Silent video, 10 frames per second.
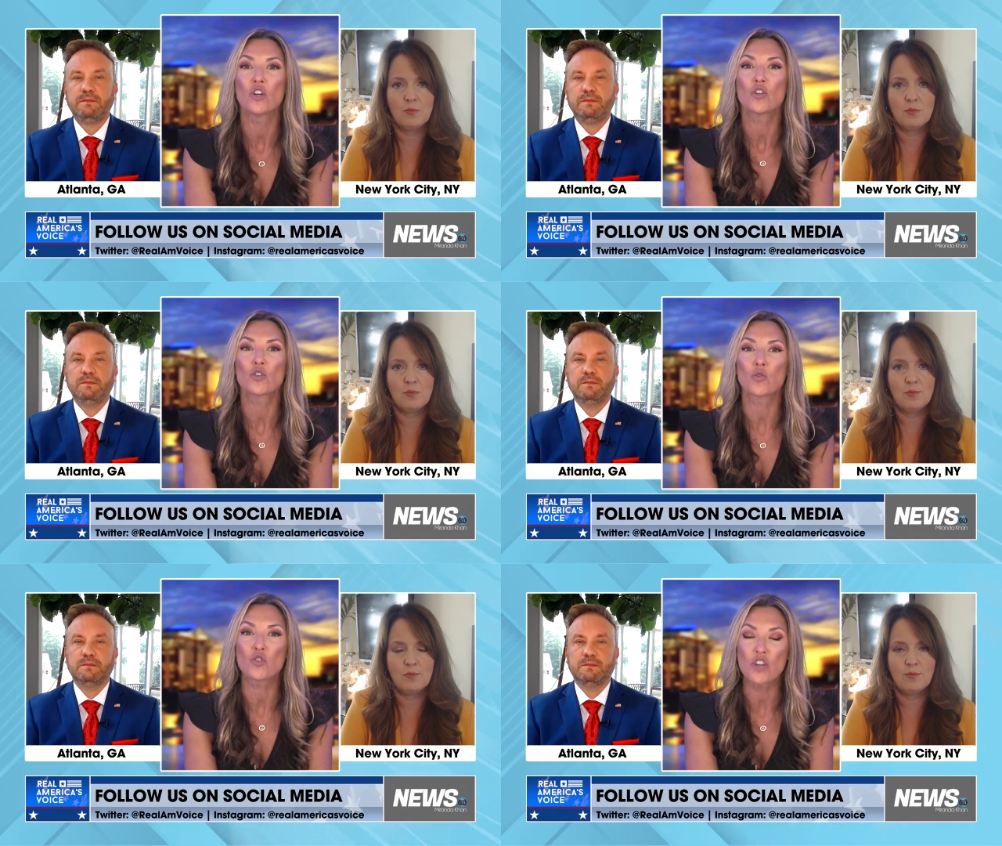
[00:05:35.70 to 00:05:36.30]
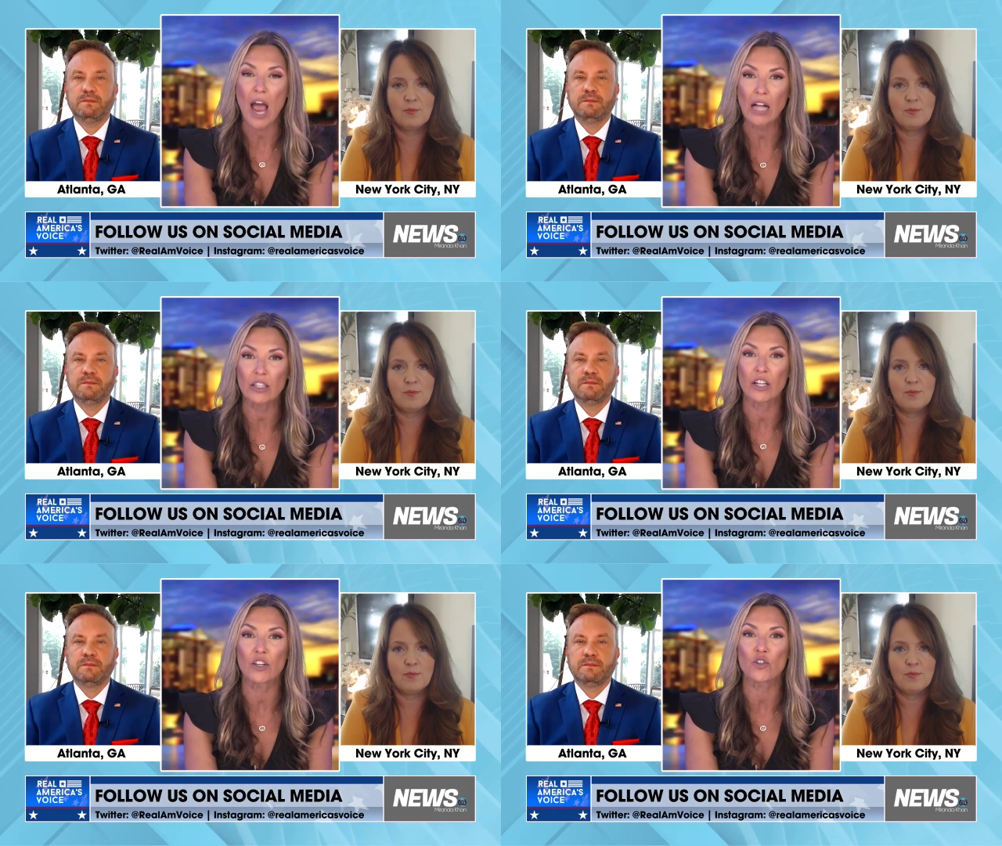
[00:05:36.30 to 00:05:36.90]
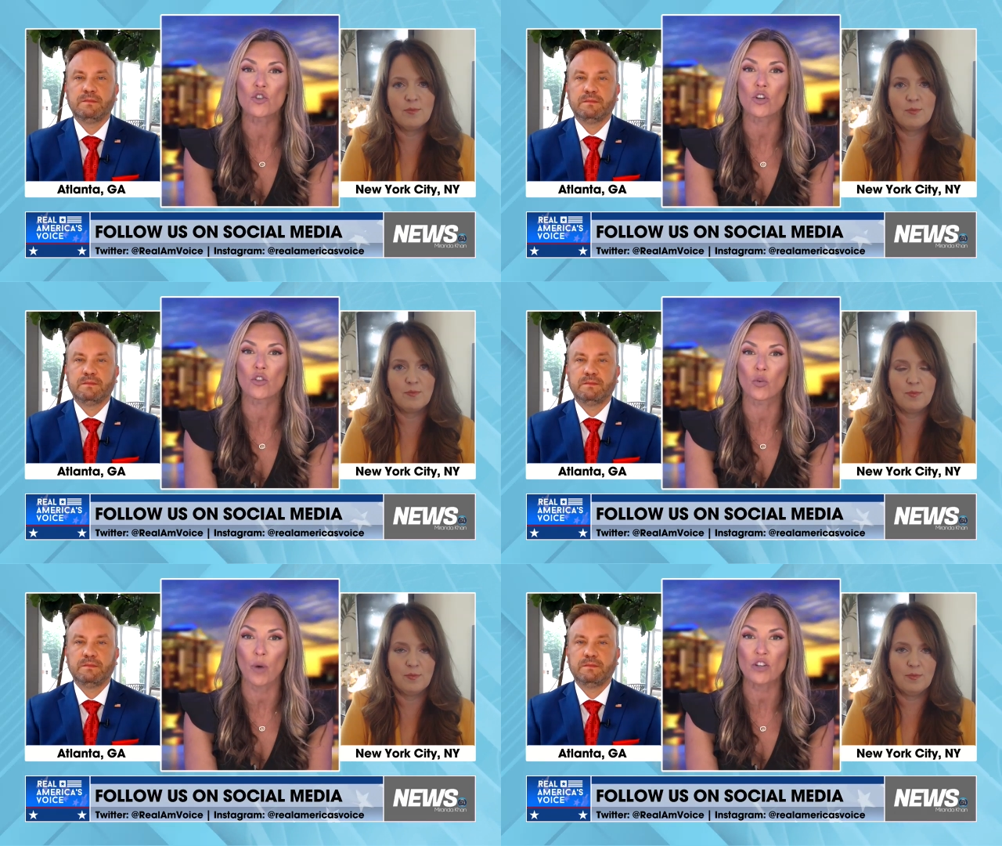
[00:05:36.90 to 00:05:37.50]
Speaker 1: to challenge the
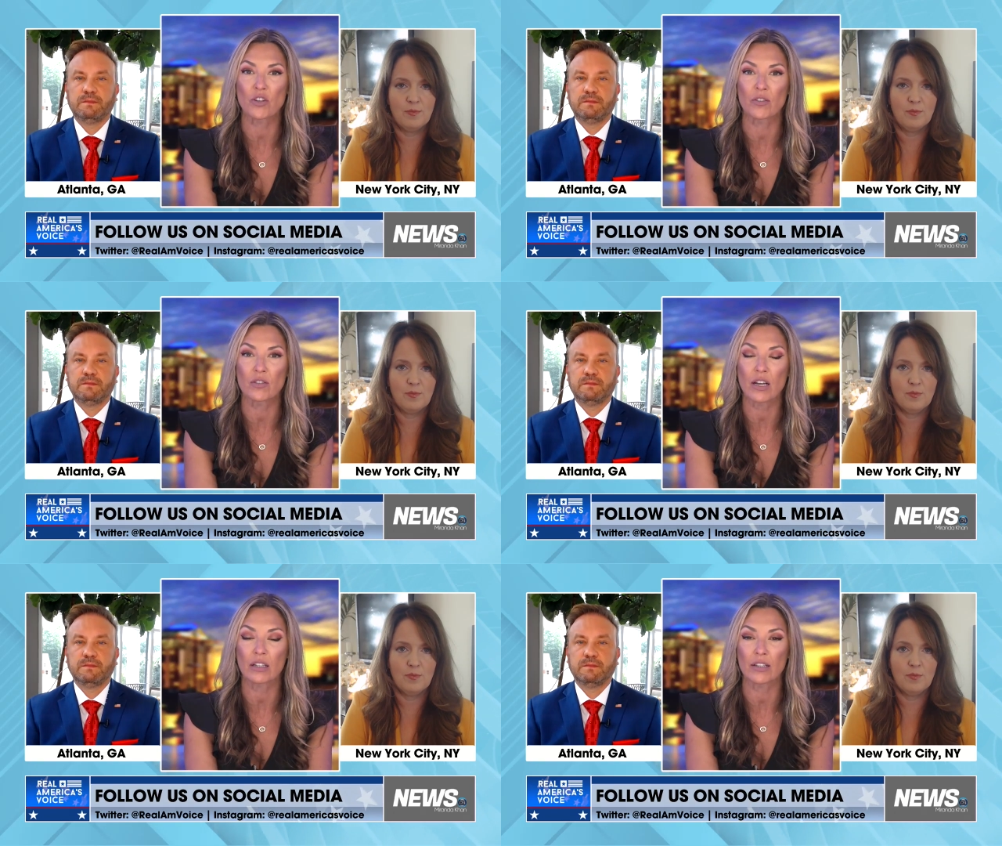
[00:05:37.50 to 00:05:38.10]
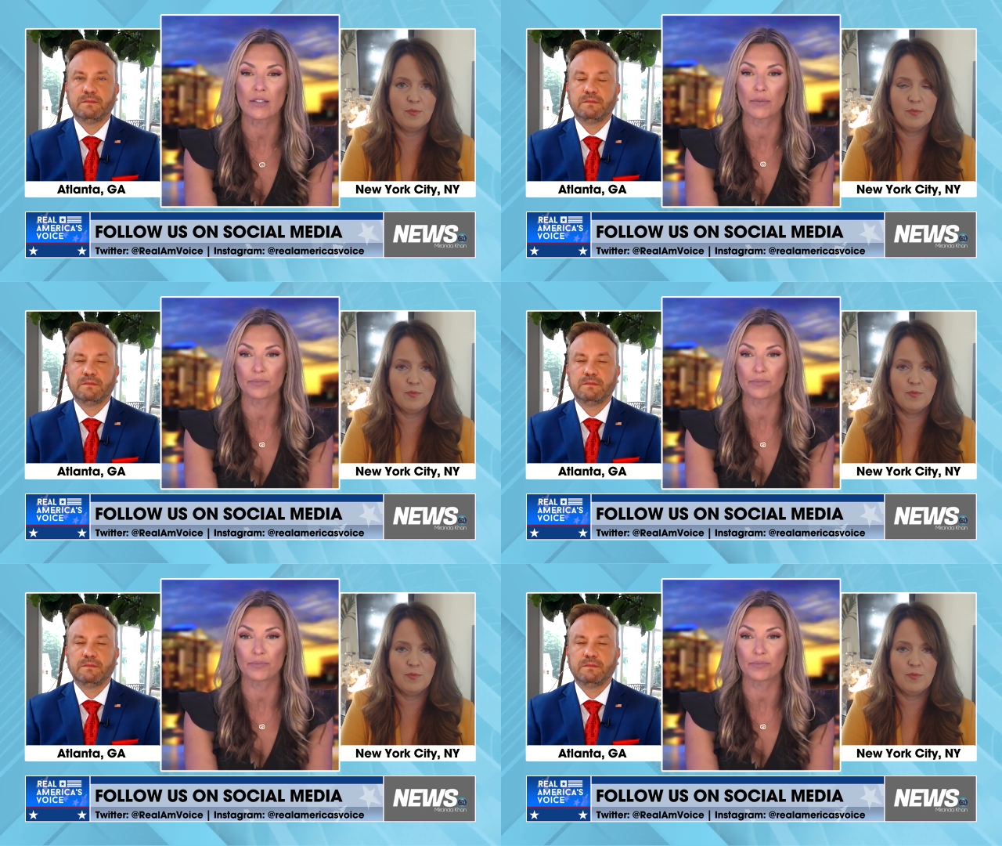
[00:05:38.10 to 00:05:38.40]
Russians. Take a listen.